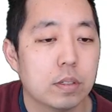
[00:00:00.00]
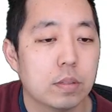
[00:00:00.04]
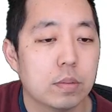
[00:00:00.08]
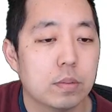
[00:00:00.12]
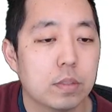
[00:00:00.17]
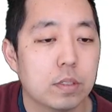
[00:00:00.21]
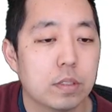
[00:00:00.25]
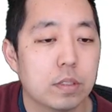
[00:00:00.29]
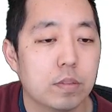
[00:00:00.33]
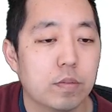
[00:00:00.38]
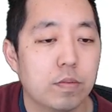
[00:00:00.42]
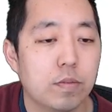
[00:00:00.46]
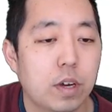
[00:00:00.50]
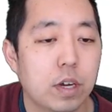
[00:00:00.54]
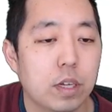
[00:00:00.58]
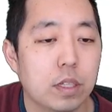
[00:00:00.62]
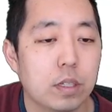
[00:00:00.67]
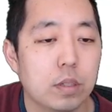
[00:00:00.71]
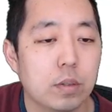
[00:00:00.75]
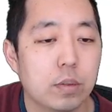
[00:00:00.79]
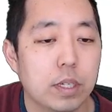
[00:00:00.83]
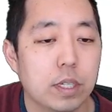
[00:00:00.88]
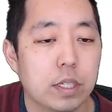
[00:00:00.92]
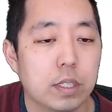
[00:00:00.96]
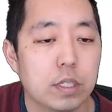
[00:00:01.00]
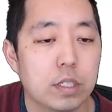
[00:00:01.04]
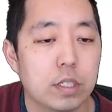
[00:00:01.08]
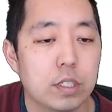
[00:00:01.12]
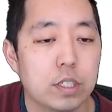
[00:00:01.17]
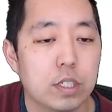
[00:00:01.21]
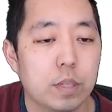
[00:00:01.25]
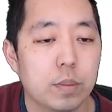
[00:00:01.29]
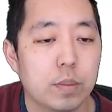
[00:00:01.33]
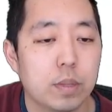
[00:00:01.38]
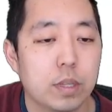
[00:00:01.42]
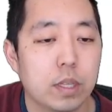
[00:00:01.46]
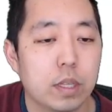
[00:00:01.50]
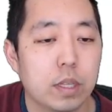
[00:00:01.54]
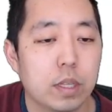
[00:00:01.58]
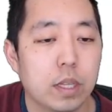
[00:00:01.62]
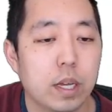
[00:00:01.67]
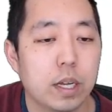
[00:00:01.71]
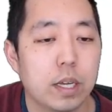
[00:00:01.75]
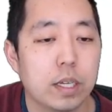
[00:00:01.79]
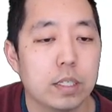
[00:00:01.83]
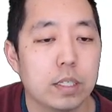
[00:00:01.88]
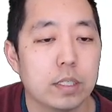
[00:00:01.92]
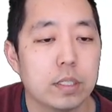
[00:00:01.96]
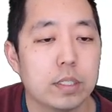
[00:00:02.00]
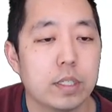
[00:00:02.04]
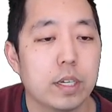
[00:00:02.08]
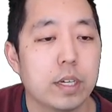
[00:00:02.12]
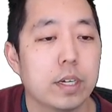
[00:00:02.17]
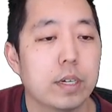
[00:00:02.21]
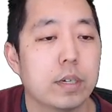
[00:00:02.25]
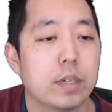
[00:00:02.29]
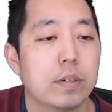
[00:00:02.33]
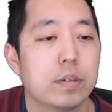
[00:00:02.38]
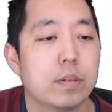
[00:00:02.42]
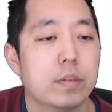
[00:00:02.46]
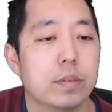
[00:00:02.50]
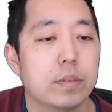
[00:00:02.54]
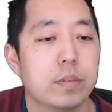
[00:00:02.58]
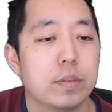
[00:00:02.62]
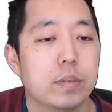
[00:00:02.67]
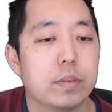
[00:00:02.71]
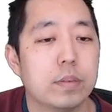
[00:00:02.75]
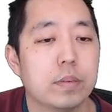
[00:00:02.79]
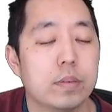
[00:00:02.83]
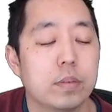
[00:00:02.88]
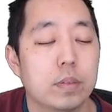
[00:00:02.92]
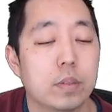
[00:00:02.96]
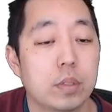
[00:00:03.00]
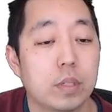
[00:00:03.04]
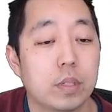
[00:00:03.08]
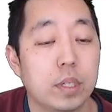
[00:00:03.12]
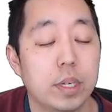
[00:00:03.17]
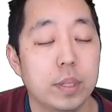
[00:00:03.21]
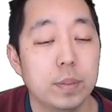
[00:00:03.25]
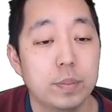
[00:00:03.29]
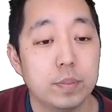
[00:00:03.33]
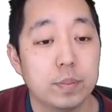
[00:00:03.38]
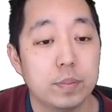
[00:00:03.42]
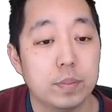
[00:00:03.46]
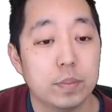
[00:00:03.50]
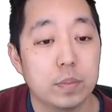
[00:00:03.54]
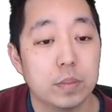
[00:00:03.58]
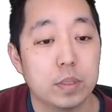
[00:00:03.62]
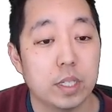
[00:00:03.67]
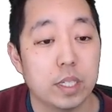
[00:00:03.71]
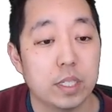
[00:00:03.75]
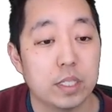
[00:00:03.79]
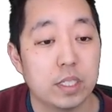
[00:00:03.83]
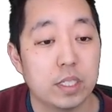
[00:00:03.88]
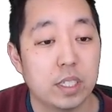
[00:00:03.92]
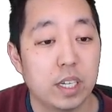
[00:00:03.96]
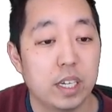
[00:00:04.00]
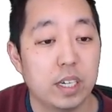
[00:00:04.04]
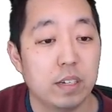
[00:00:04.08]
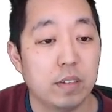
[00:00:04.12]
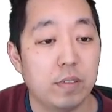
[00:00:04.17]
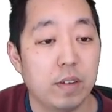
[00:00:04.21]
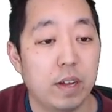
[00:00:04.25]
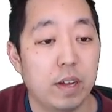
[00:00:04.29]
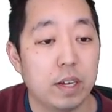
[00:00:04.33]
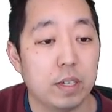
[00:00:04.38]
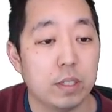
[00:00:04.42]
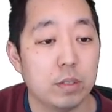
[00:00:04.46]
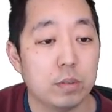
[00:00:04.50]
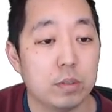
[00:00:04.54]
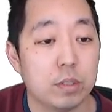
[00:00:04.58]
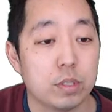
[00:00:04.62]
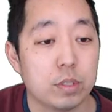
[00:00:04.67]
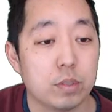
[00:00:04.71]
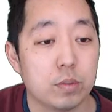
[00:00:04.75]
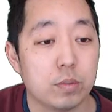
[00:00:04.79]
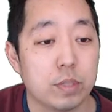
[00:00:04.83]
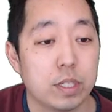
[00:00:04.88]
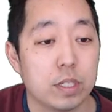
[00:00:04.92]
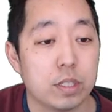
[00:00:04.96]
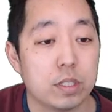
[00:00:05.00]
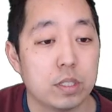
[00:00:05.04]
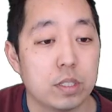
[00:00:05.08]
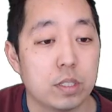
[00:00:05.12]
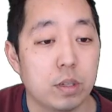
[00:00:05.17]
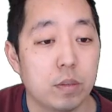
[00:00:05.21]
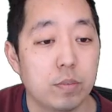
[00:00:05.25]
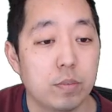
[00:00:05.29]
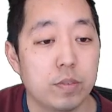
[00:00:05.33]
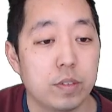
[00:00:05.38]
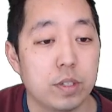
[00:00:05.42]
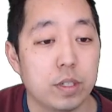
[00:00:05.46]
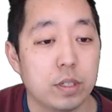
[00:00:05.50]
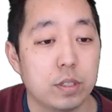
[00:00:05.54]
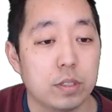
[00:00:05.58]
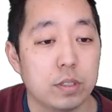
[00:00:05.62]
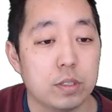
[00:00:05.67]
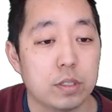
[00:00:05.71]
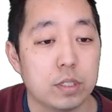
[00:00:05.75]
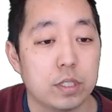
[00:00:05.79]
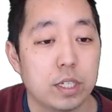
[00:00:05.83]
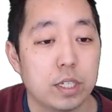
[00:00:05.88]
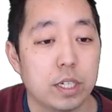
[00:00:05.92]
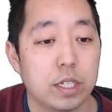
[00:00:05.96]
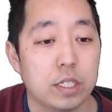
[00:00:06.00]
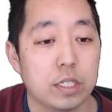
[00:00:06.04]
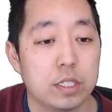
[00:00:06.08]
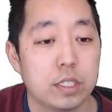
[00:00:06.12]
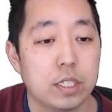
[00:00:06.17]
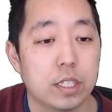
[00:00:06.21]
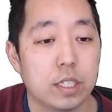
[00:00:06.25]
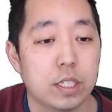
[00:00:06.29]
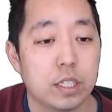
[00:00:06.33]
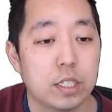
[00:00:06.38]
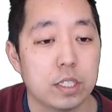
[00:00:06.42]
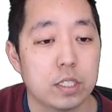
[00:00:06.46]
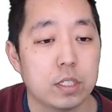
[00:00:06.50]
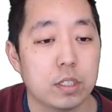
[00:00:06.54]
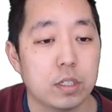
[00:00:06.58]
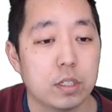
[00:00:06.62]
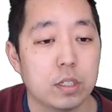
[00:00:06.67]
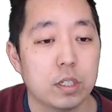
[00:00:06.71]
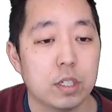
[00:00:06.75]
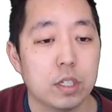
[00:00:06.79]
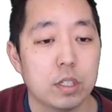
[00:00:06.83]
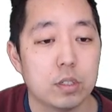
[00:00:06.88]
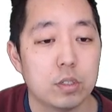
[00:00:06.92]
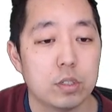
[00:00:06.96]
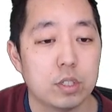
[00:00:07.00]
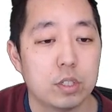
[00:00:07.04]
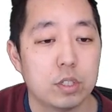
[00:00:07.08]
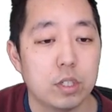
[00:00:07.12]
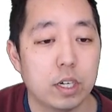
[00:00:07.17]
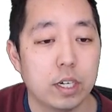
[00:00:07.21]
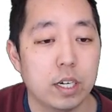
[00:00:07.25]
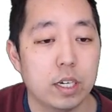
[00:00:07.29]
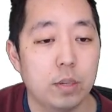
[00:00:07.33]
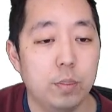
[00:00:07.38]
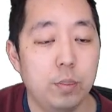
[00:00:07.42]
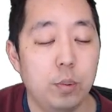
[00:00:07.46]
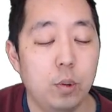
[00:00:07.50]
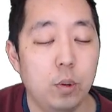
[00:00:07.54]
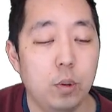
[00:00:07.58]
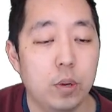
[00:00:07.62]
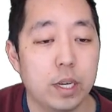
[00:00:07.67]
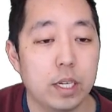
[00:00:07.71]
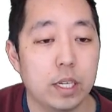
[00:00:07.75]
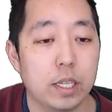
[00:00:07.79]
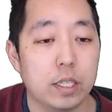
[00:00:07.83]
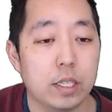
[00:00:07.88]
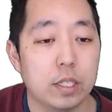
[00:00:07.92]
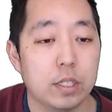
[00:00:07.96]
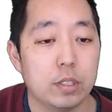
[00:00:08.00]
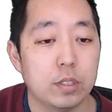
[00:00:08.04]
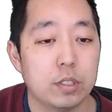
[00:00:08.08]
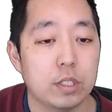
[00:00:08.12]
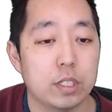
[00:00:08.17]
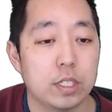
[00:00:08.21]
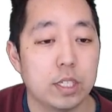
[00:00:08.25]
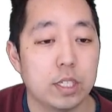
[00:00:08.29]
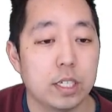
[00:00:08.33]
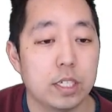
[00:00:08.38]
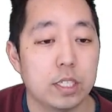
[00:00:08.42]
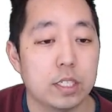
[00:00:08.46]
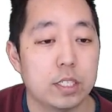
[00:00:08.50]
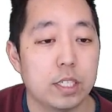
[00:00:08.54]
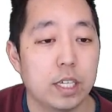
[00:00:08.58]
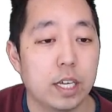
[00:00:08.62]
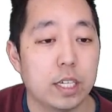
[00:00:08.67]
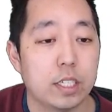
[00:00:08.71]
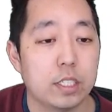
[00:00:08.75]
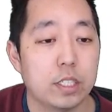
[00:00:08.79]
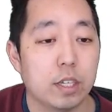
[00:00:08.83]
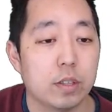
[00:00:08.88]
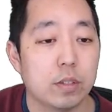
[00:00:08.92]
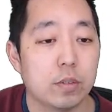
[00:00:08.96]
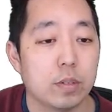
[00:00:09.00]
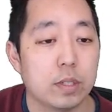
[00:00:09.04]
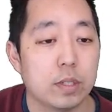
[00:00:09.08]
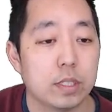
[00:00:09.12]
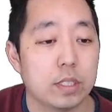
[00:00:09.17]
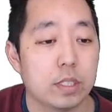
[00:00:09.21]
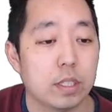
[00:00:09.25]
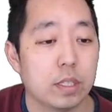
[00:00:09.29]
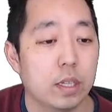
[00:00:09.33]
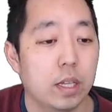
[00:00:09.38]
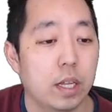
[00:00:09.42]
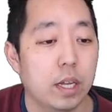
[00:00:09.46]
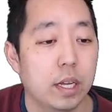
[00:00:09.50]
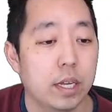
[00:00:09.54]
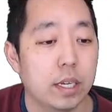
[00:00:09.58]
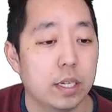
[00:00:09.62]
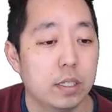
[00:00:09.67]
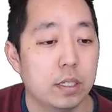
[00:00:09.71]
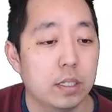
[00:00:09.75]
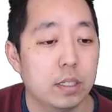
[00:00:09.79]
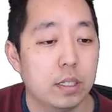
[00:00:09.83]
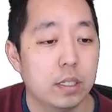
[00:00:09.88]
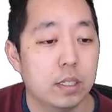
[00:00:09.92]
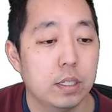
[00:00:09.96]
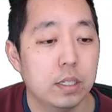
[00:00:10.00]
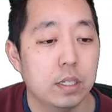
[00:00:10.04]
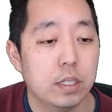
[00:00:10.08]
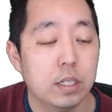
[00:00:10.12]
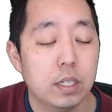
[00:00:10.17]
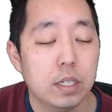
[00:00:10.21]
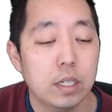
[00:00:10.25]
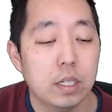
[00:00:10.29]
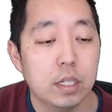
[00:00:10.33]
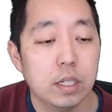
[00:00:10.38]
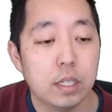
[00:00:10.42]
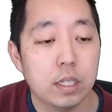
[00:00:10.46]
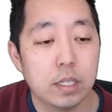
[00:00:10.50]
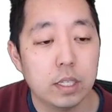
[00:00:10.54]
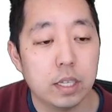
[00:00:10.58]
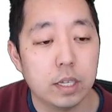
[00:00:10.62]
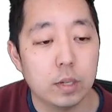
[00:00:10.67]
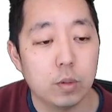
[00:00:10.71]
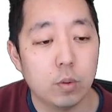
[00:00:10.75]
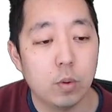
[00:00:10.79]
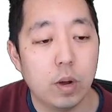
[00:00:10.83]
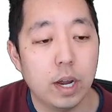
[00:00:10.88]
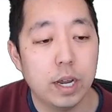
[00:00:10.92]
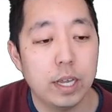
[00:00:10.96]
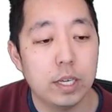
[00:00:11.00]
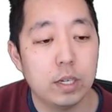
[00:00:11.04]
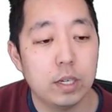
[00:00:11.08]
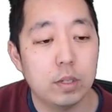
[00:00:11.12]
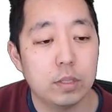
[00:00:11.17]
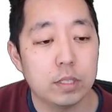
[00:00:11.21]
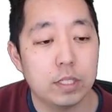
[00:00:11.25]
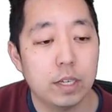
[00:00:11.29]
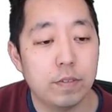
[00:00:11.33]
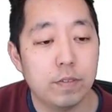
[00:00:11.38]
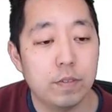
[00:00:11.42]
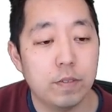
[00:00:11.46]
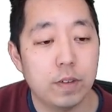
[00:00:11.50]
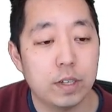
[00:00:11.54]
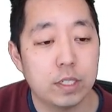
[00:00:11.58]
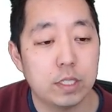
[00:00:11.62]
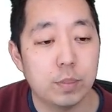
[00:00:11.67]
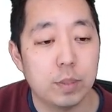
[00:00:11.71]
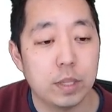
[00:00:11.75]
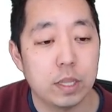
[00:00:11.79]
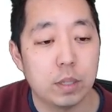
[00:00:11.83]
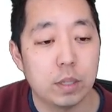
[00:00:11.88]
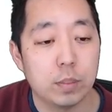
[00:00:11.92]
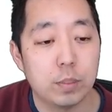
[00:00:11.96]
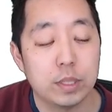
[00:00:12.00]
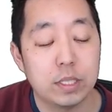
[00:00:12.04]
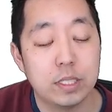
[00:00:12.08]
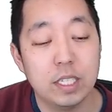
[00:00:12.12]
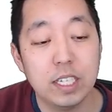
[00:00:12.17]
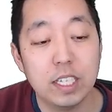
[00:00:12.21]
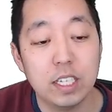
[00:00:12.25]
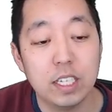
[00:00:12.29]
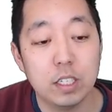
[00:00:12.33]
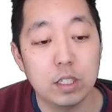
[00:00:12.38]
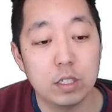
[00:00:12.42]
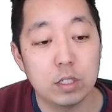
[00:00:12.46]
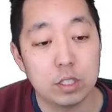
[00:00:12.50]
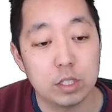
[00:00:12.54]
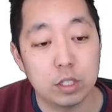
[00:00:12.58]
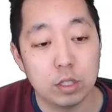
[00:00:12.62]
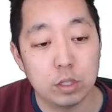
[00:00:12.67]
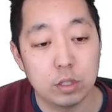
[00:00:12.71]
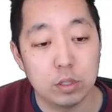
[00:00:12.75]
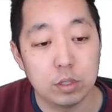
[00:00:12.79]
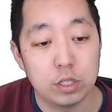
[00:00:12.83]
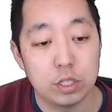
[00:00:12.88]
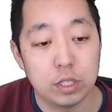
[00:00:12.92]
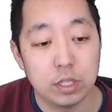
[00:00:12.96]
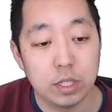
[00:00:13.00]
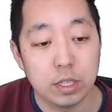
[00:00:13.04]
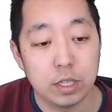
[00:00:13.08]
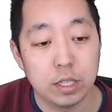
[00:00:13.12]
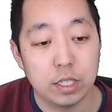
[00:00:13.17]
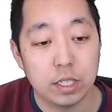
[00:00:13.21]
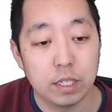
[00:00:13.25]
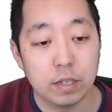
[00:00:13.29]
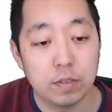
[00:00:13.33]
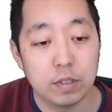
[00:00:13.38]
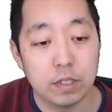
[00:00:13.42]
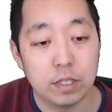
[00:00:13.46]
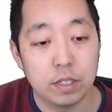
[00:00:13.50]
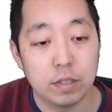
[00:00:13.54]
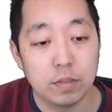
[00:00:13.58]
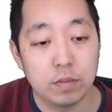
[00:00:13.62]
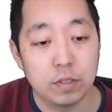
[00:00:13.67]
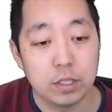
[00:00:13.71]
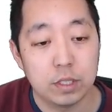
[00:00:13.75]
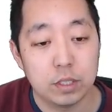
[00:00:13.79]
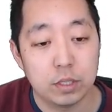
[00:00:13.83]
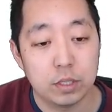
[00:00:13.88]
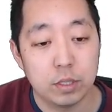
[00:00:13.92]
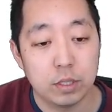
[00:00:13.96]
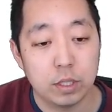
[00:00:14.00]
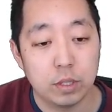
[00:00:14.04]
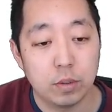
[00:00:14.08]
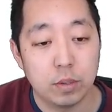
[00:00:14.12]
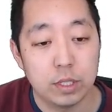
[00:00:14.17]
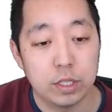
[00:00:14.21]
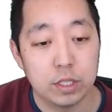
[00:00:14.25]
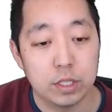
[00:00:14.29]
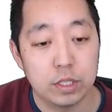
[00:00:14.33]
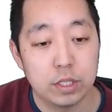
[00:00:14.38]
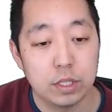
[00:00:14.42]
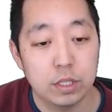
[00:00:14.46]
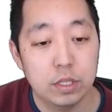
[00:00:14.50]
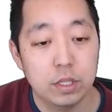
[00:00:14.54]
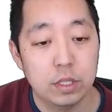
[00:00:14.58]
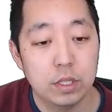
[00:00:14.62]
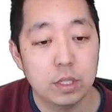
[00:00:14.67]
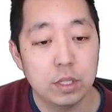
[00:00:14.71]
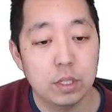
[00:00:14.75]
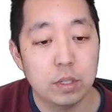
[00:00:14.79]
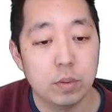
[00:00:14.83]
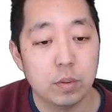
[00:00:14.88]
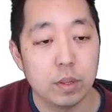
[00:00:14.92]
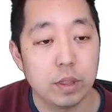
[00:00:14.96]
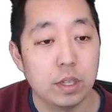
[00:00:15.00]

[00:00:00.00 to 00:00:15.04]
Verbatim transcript: Just following the shape of the lines there. Okay? So that's kind of how you just read a slope field. You just kind of this. You start at a point and then you just kind of sketch out the rest of the line. Let y equals f of x be the particular solution to the given differential equation with